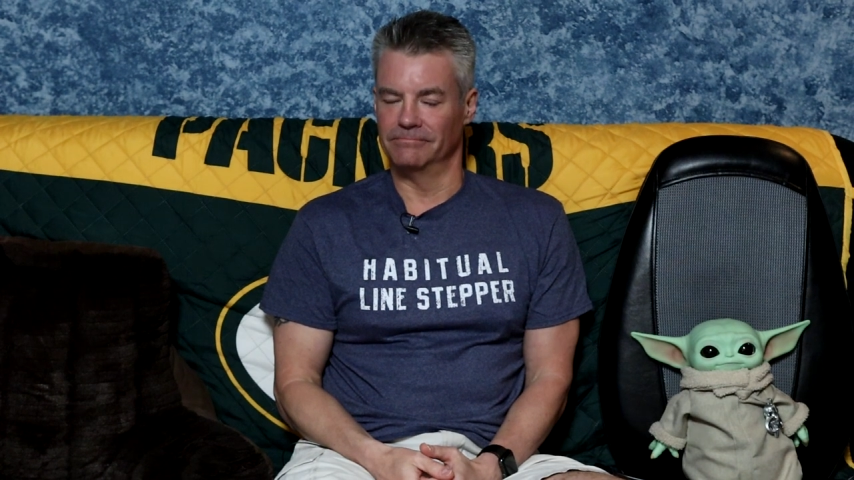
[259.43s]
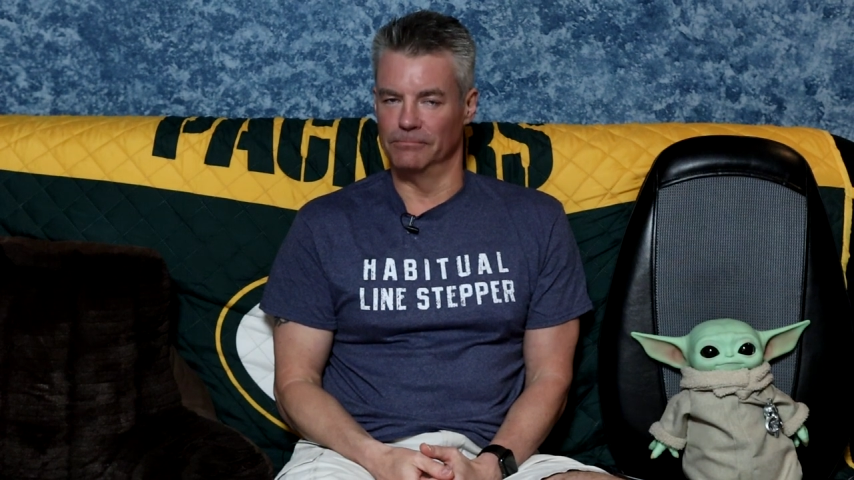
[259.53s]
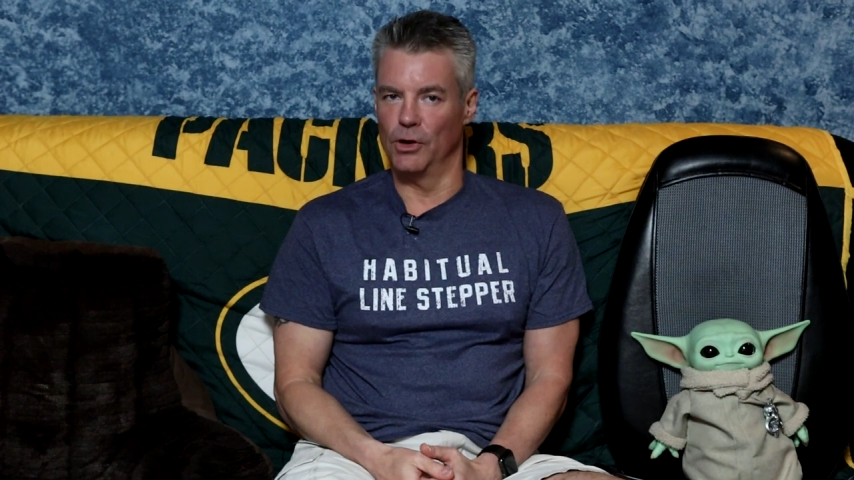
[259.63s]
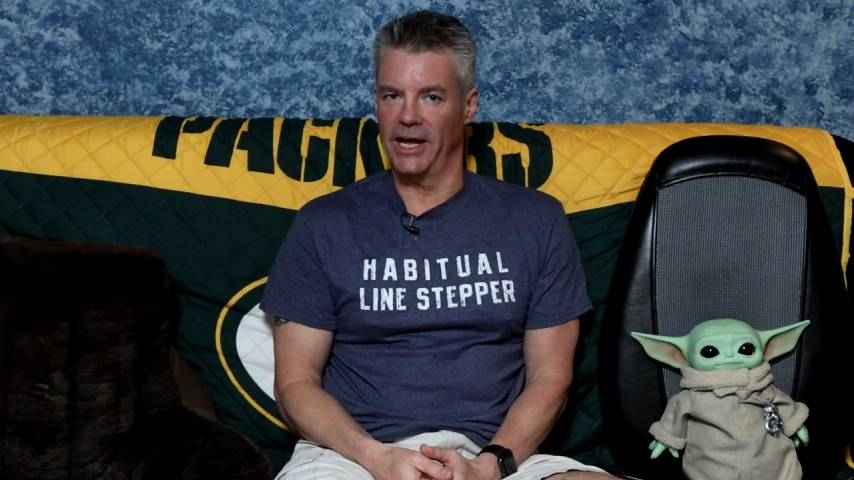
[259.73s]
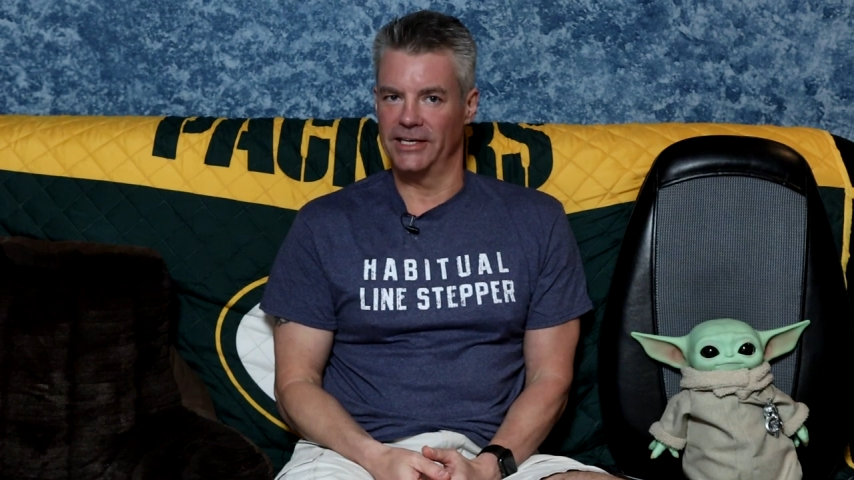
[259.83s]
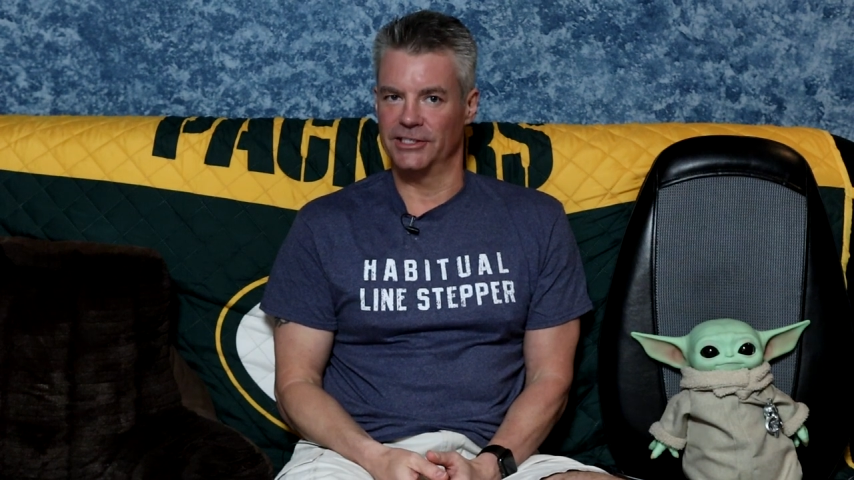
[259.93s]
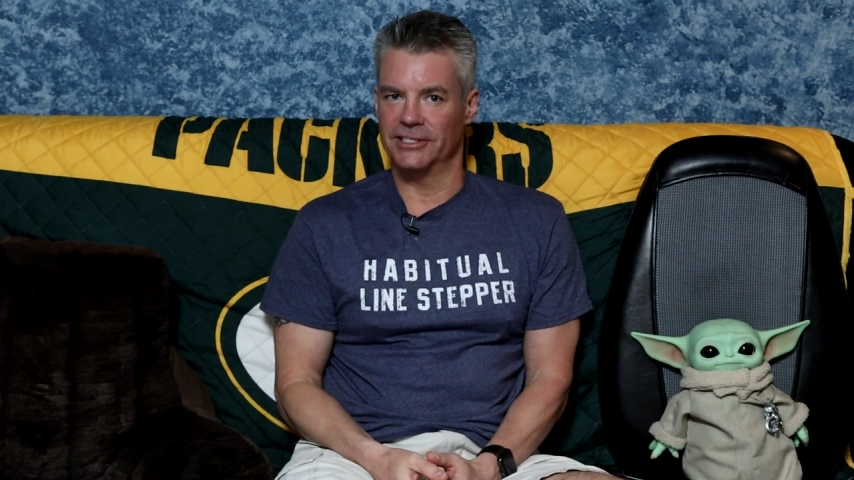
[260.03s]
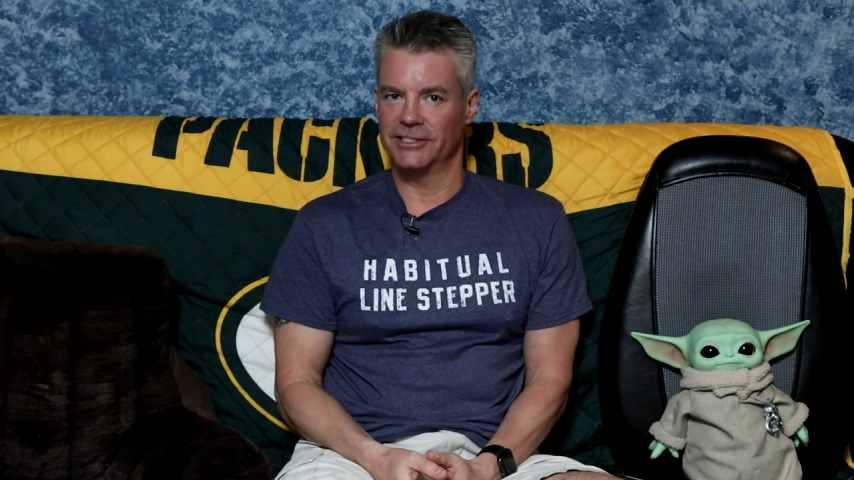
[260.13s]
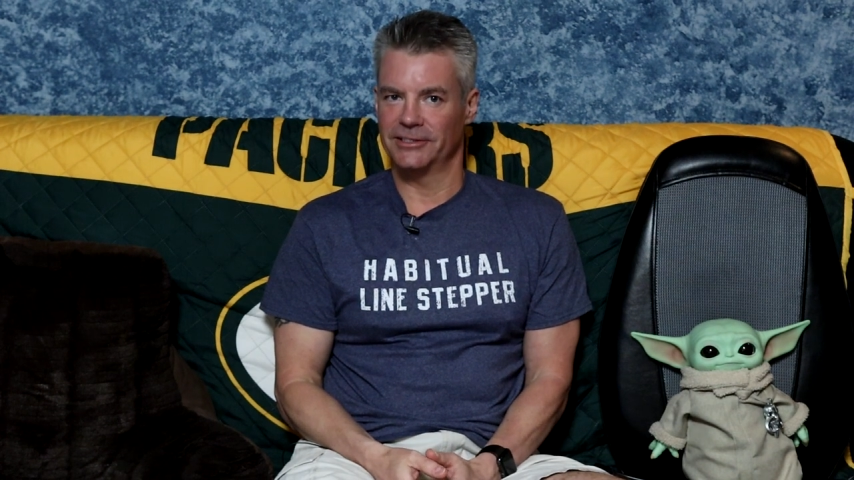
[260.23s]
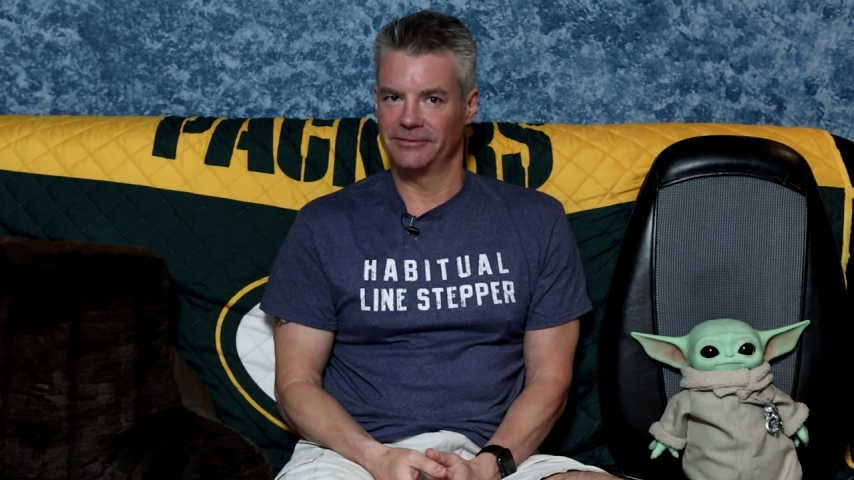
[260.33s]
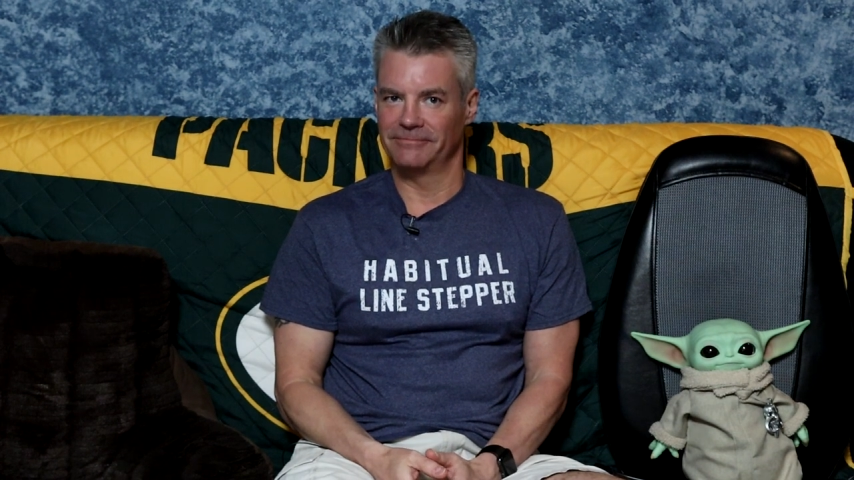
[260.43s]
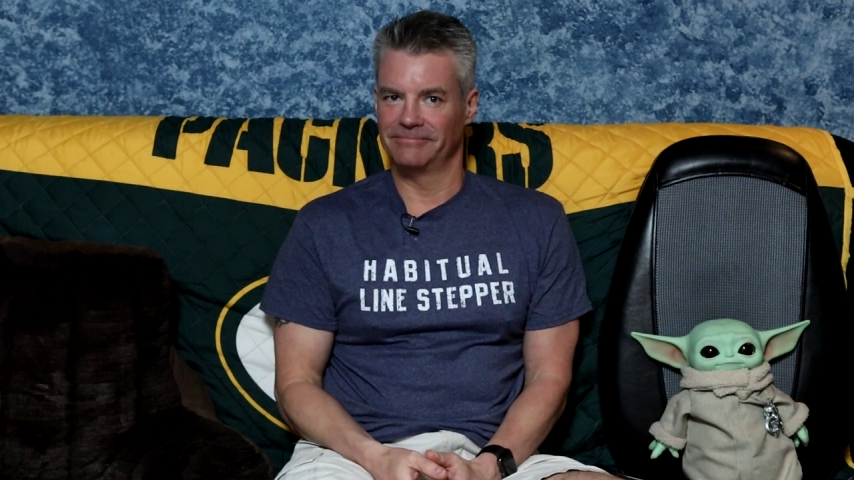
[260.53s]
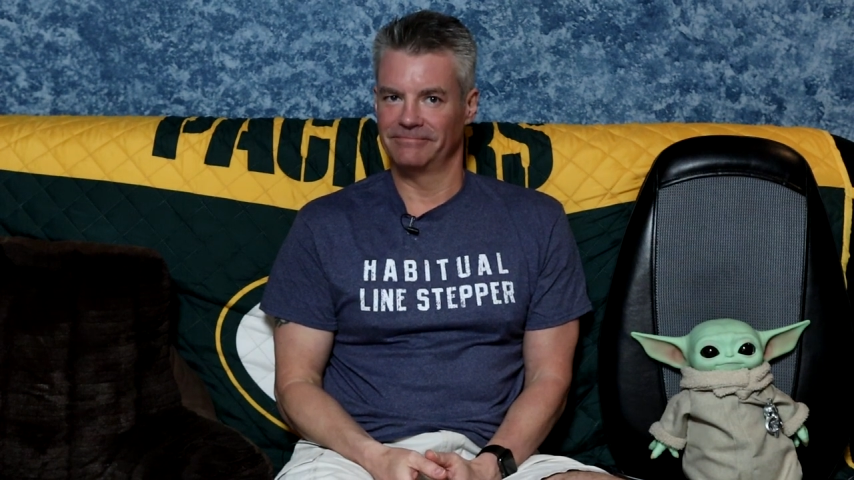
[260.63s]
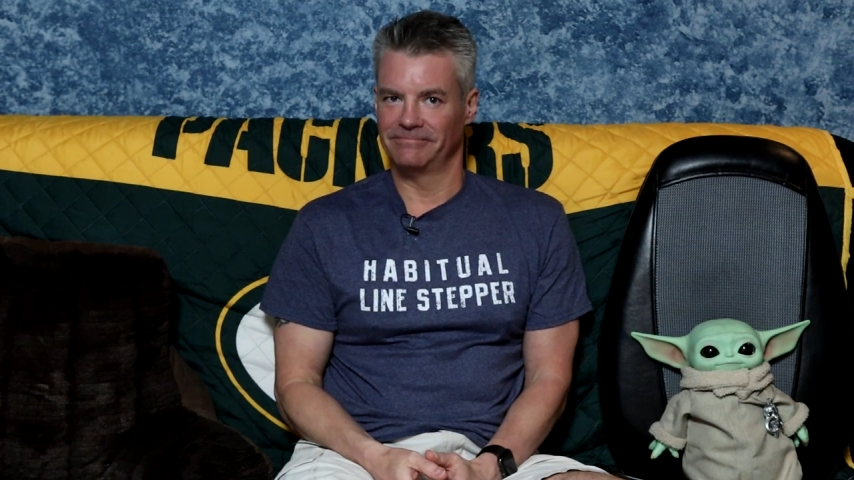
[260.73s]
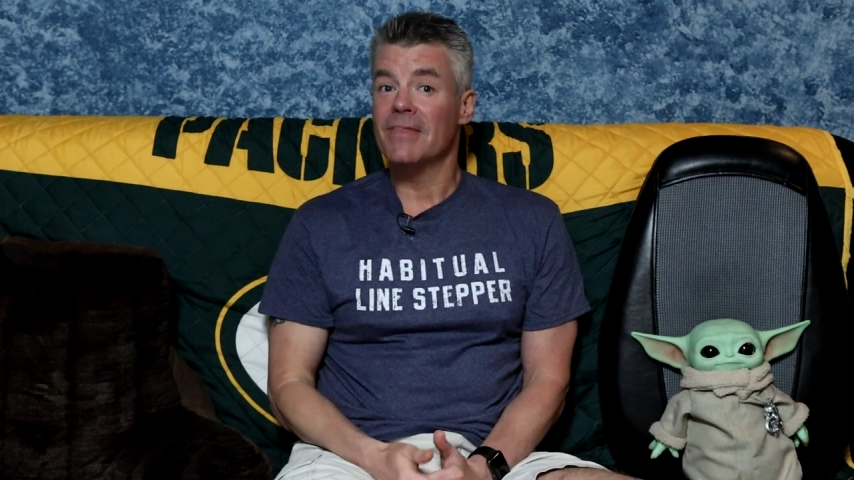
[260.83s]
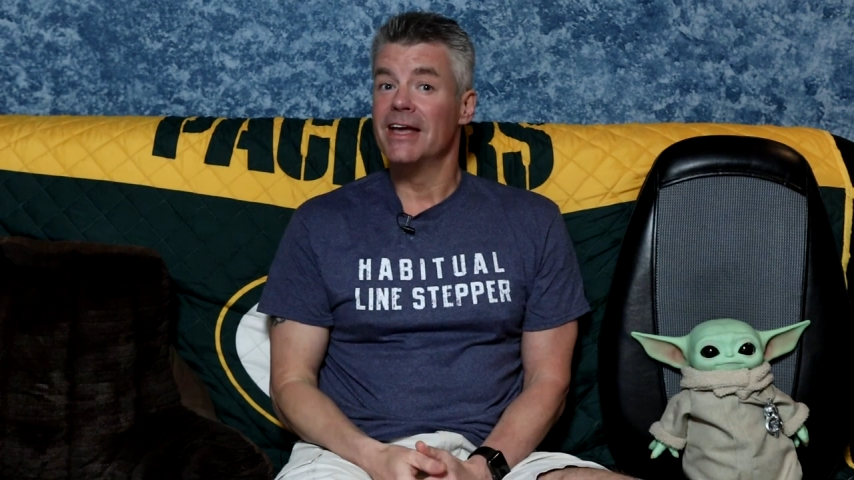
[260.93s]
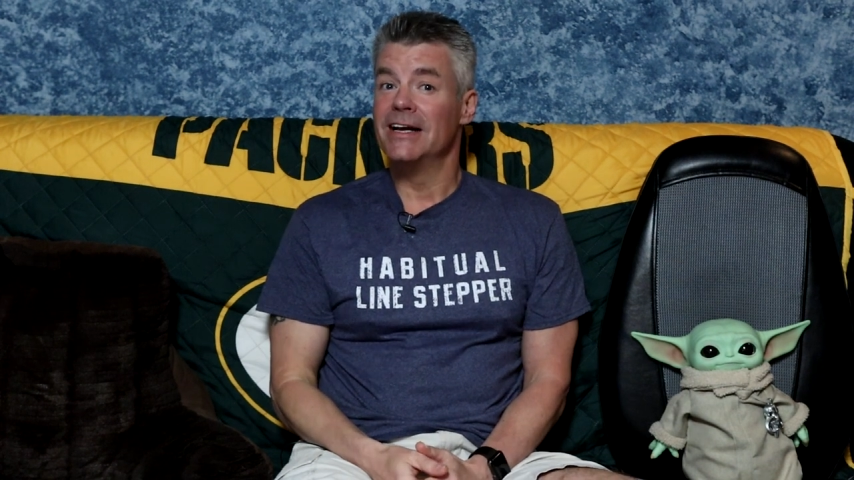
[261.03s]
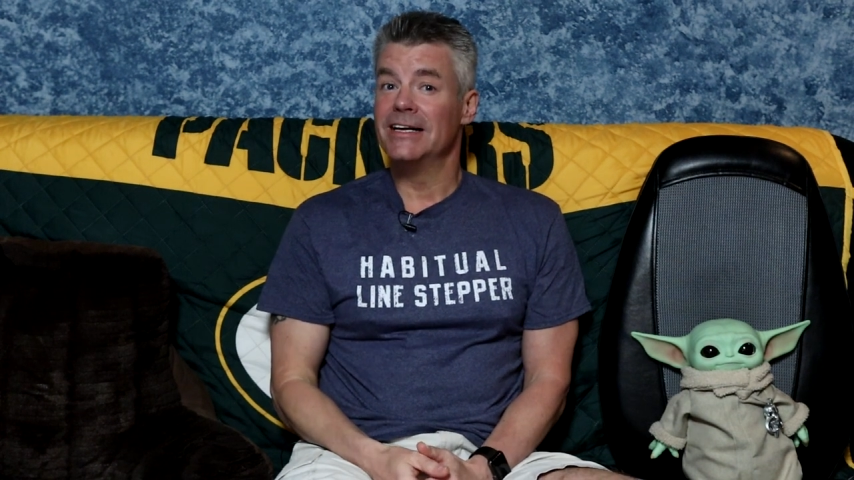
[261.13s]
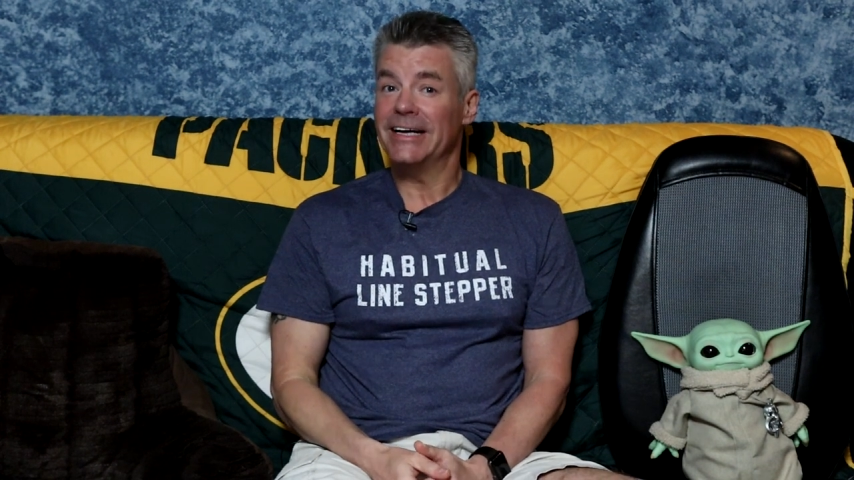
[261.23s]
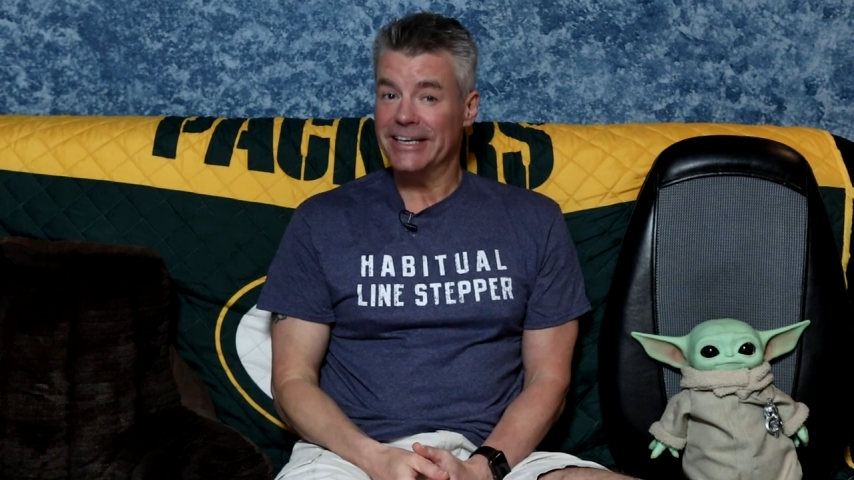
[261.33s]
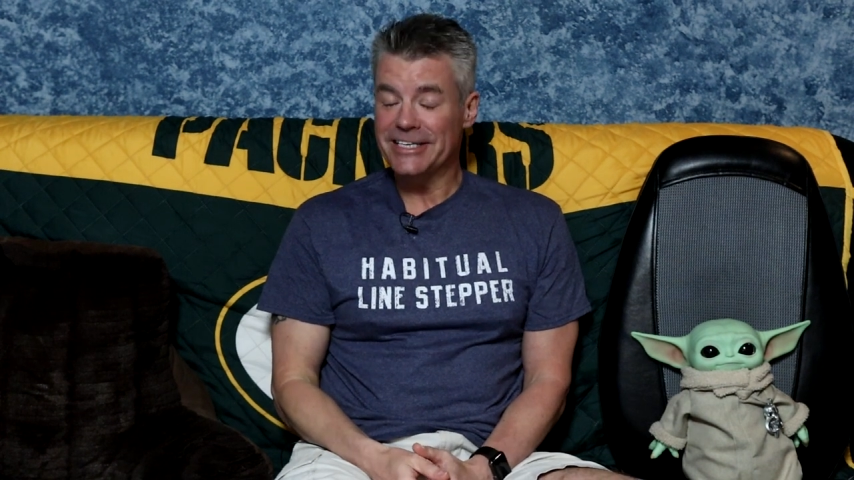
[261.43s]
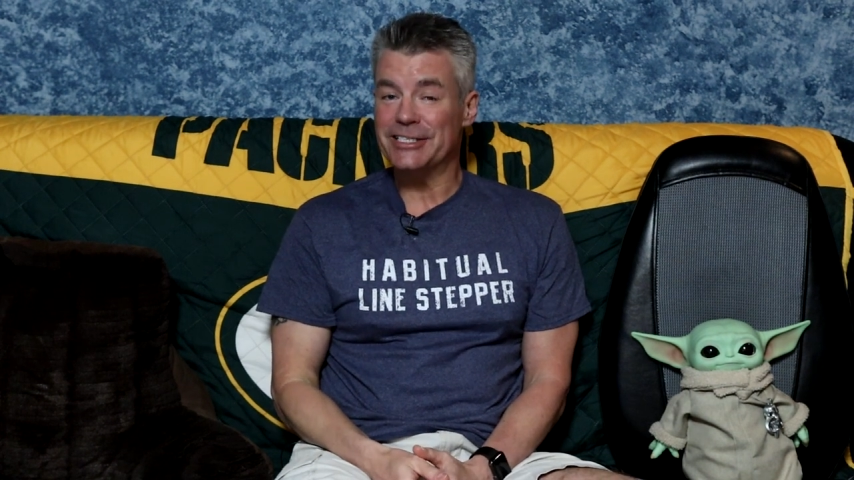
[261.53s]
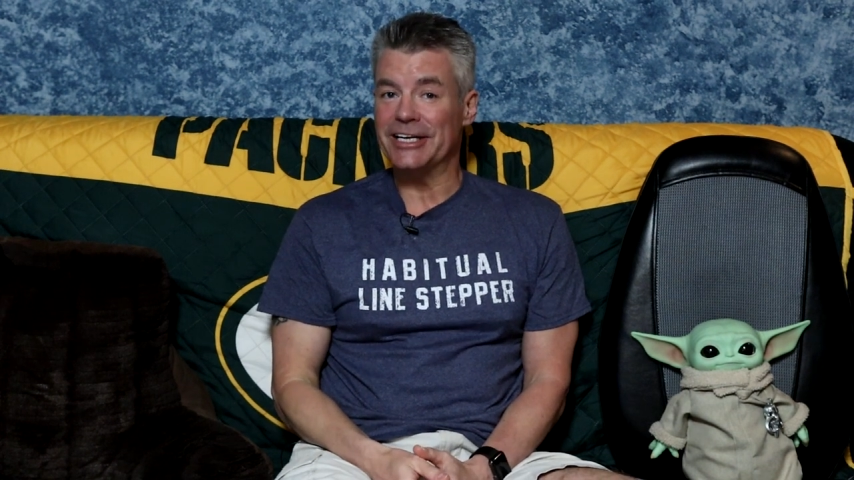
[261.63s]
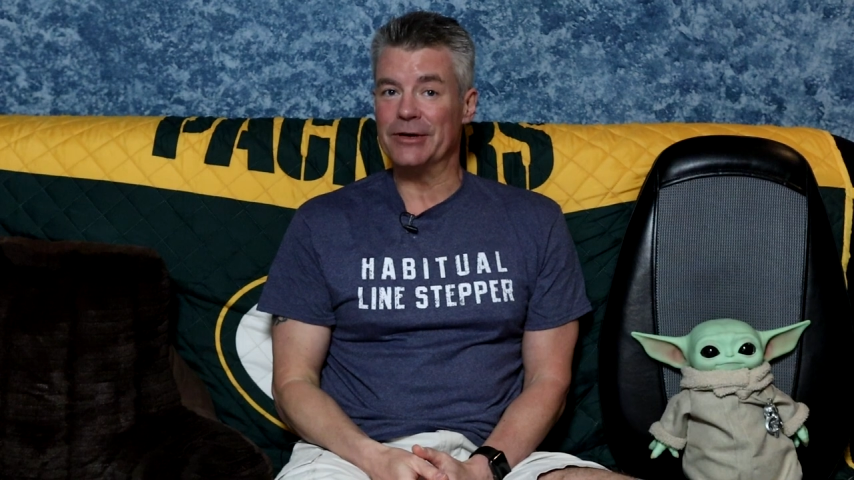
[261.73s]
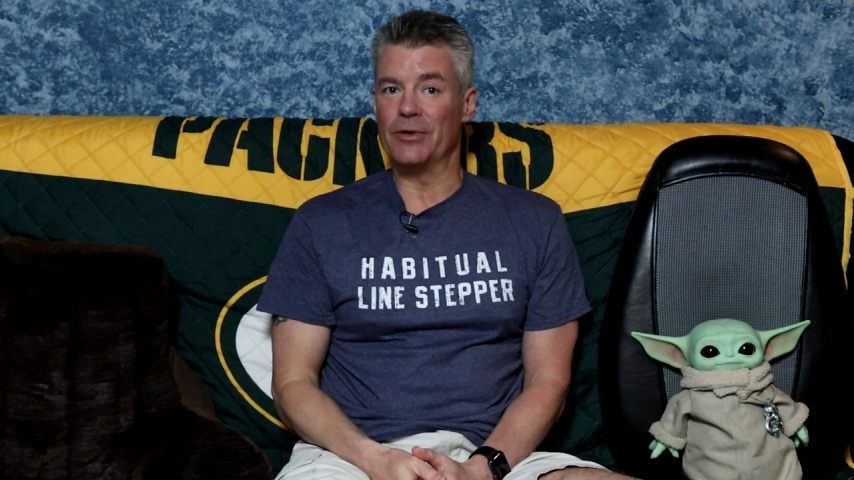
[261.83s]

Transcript: Molasses. Additionally,